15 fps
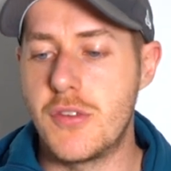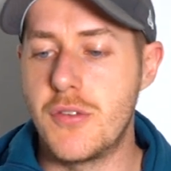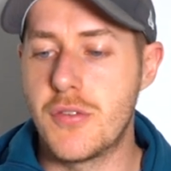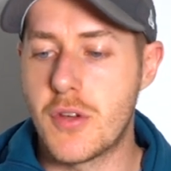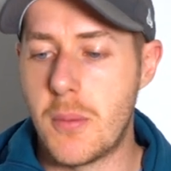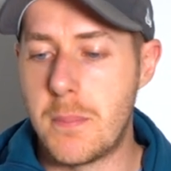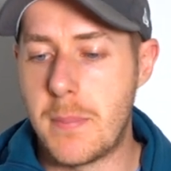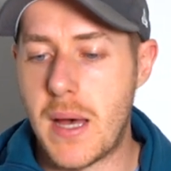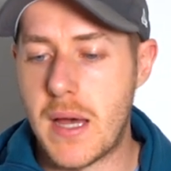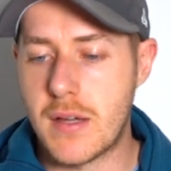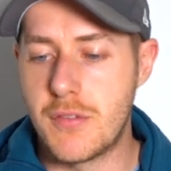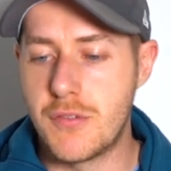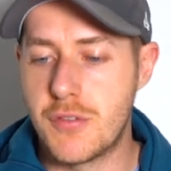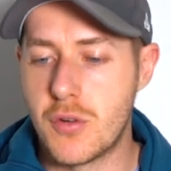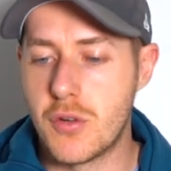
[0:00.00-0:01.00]
you've gone back
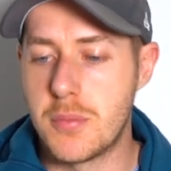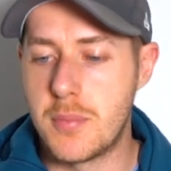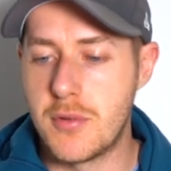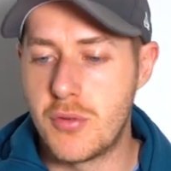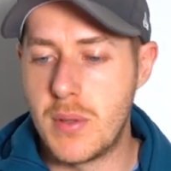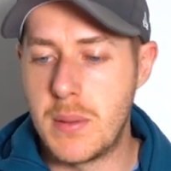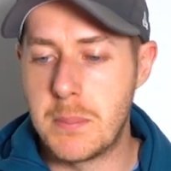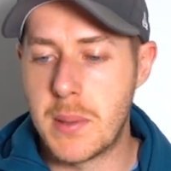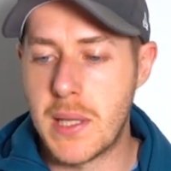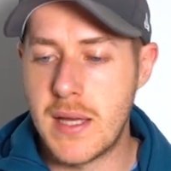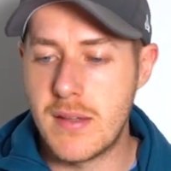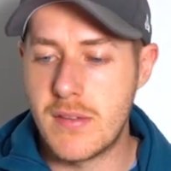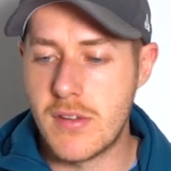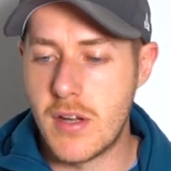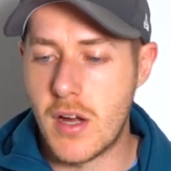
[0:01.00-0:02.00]
and forth between
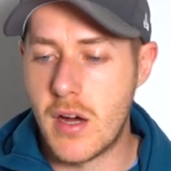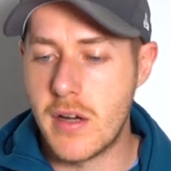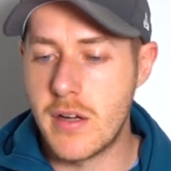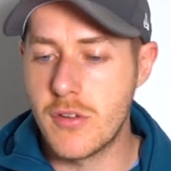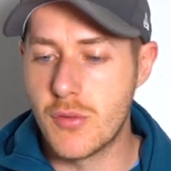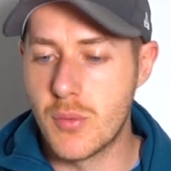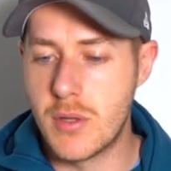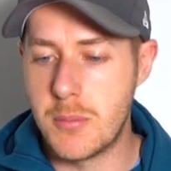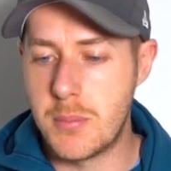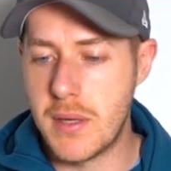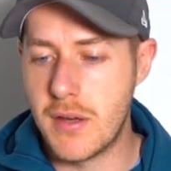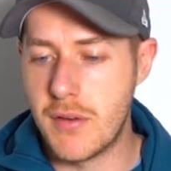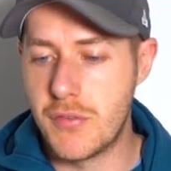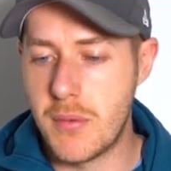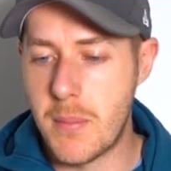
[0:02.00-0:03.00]
blades and irons with a
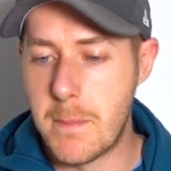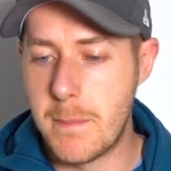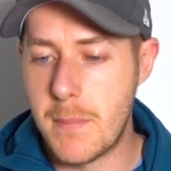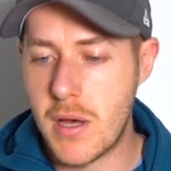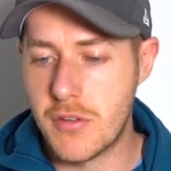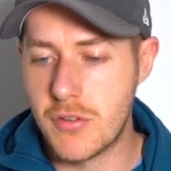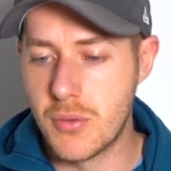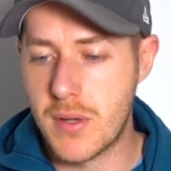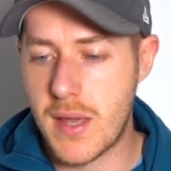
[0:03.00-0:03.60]
bit of muscle